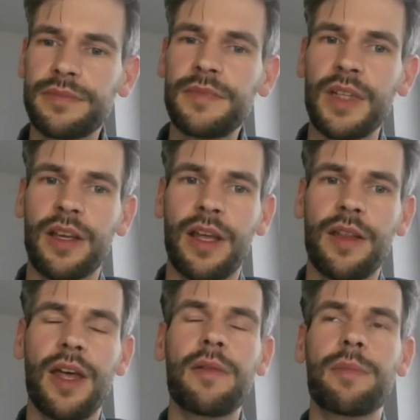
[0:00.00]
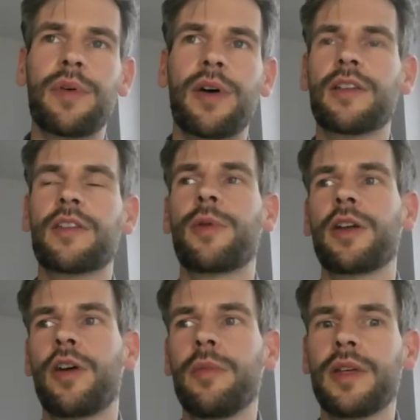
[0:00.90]
Again, that part is quite
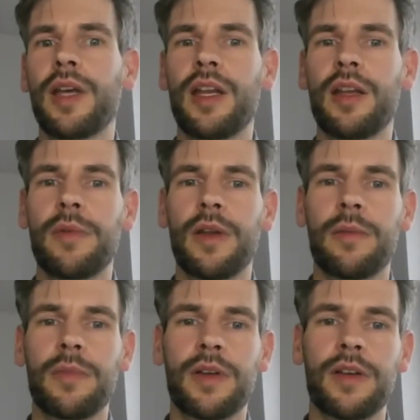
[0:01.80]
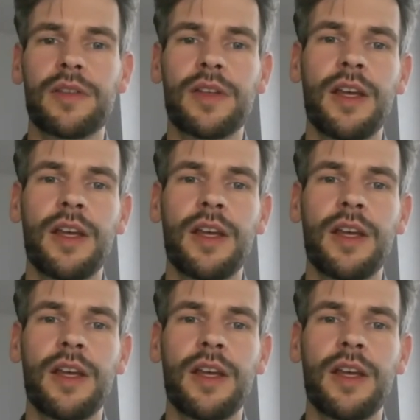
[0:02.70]
complicated, and because